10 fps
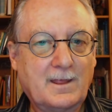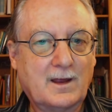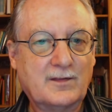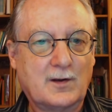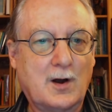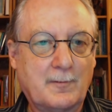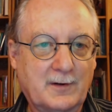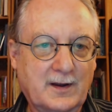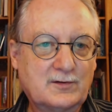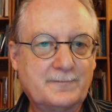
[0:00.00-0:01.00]
the
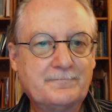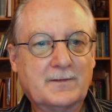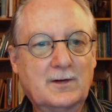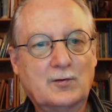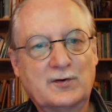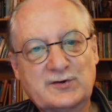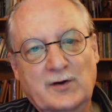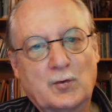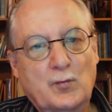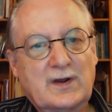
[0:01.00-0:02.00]
complex. So in
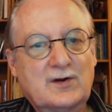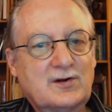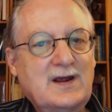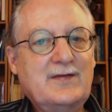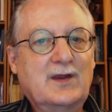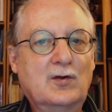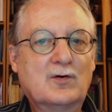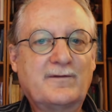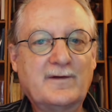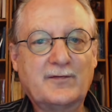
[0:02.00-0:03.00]
general, we could say that Jung
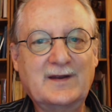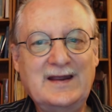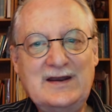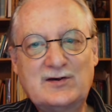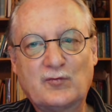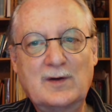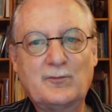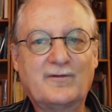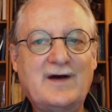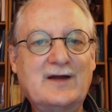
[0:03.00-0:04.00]
felt that each dream
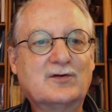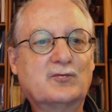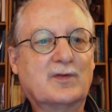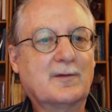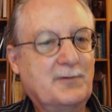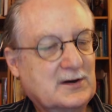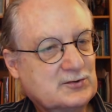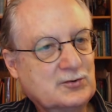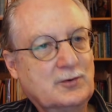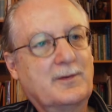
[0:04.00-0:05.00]
provides us with a
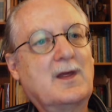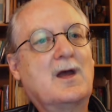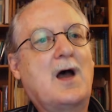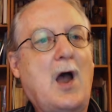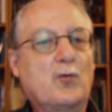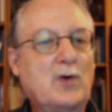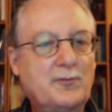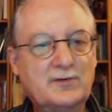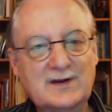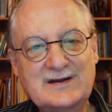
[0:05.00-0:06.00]
picture, a
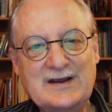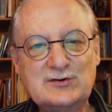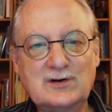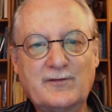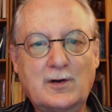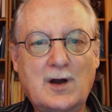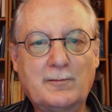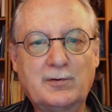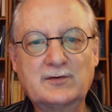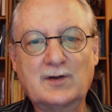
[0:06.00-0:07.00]
representation of a
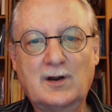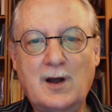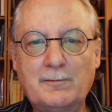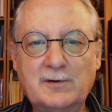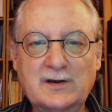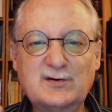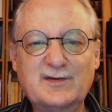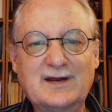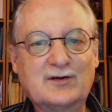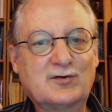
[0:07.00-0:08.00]
complex
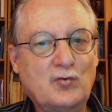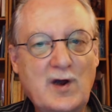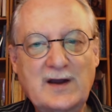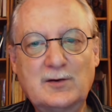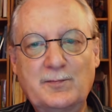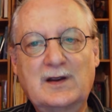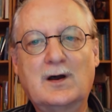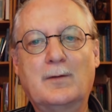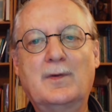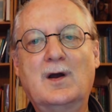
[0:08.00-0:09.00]
that is trying to
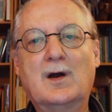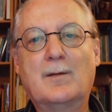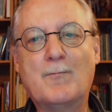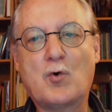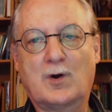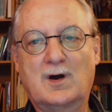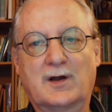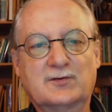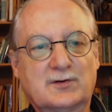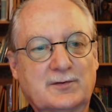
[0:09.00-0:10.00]
become more
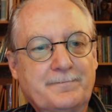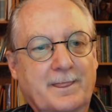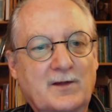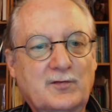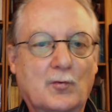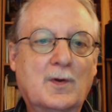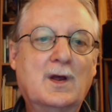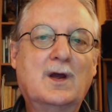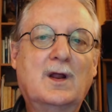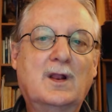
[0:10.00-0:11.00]
conscious. So
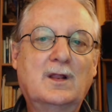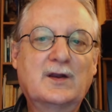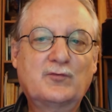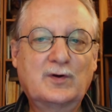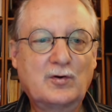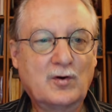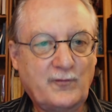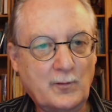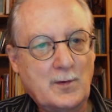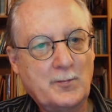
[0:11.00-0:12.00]
let's return
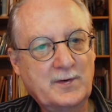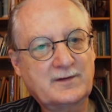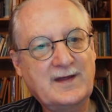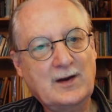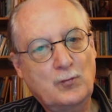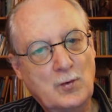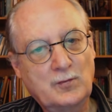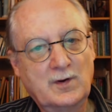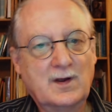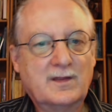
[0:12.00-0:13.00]
for a moment to that
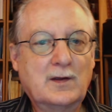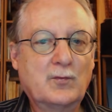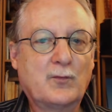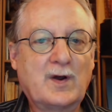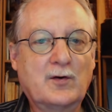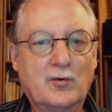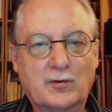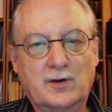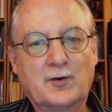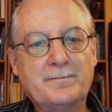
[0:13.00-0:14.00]
quote that we read
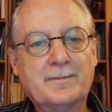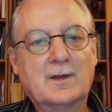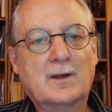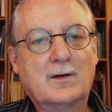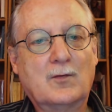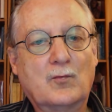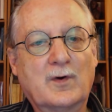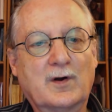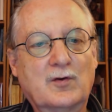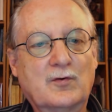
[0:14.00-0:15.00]
earlier,
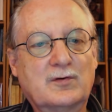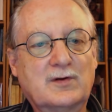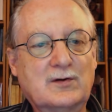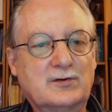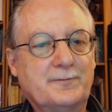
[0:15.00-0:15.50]
where Jung says,